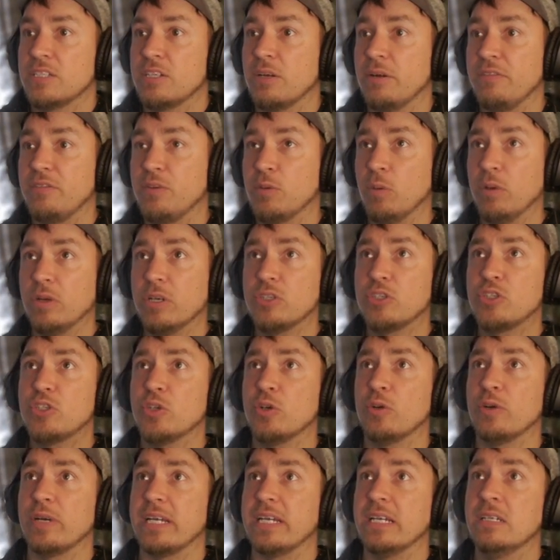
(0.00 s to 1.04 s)
So if you want to
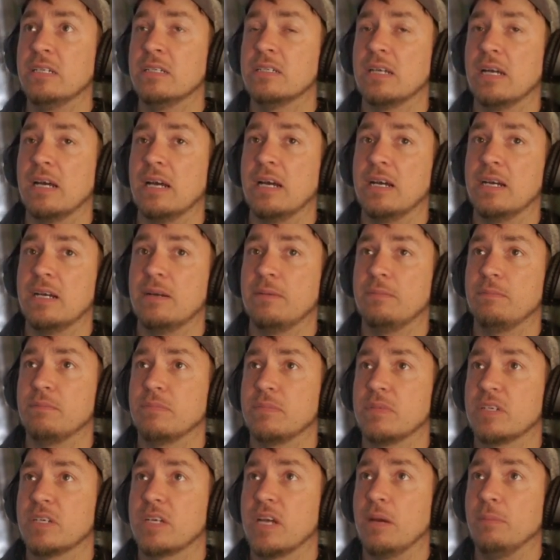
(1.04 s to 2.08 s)
join,
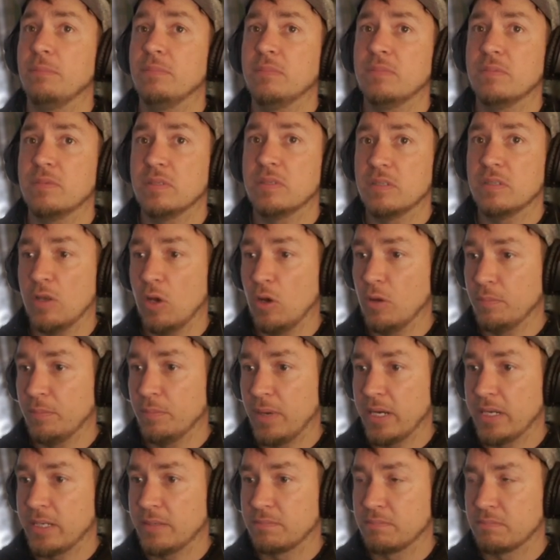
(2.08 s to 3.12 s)
come and
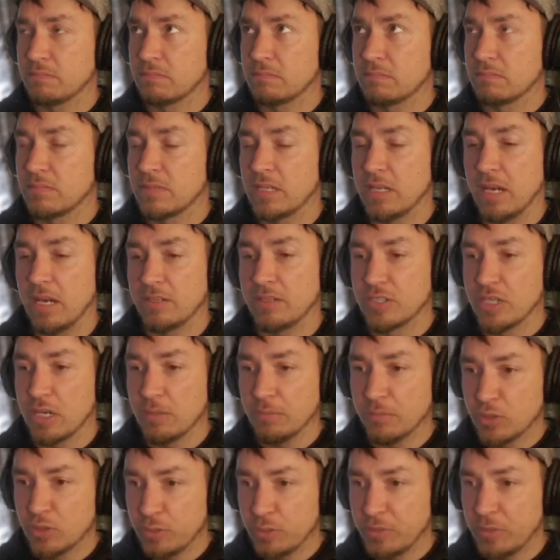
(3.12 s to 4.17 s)

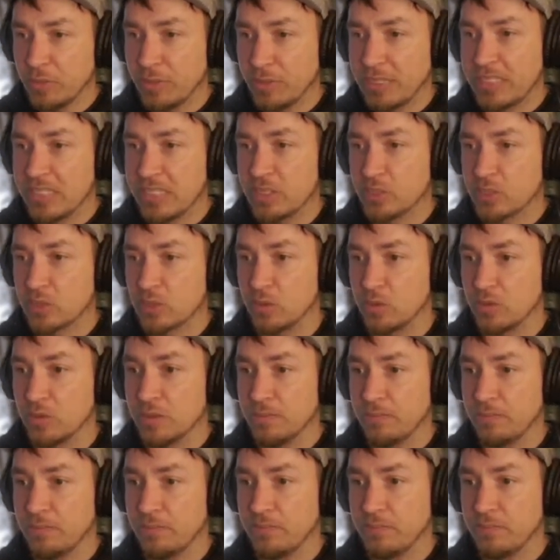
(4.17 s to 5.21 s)
join me on my
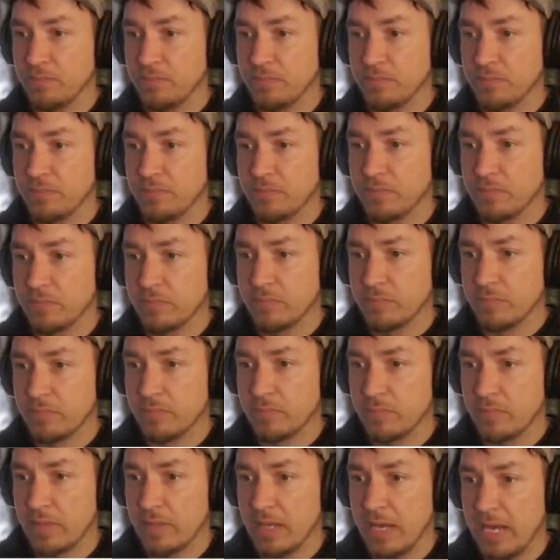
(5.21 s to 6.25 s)
Discord,
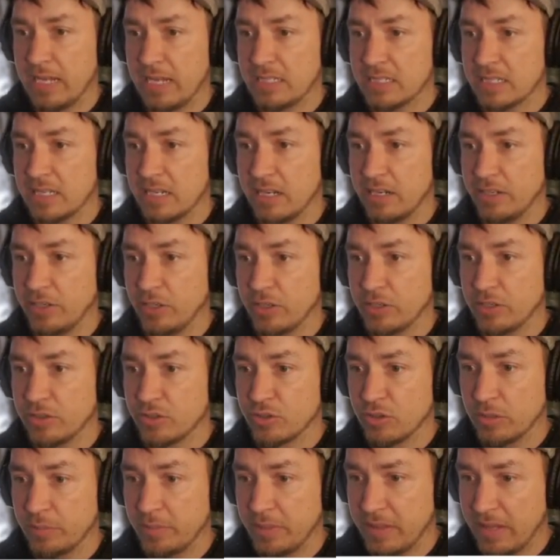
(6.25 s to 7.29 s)
and you
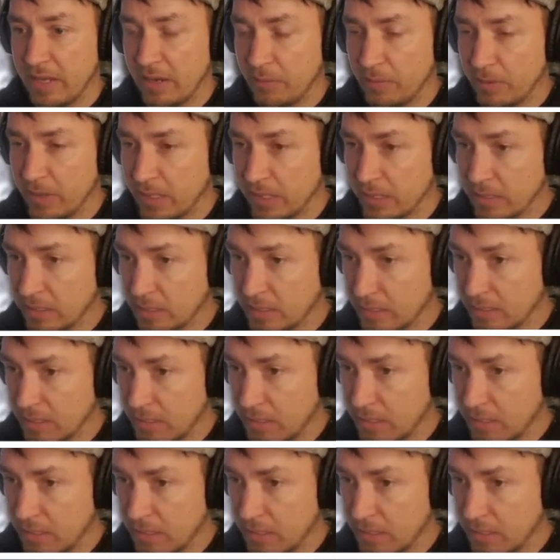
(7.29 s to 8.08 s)
can join me that way.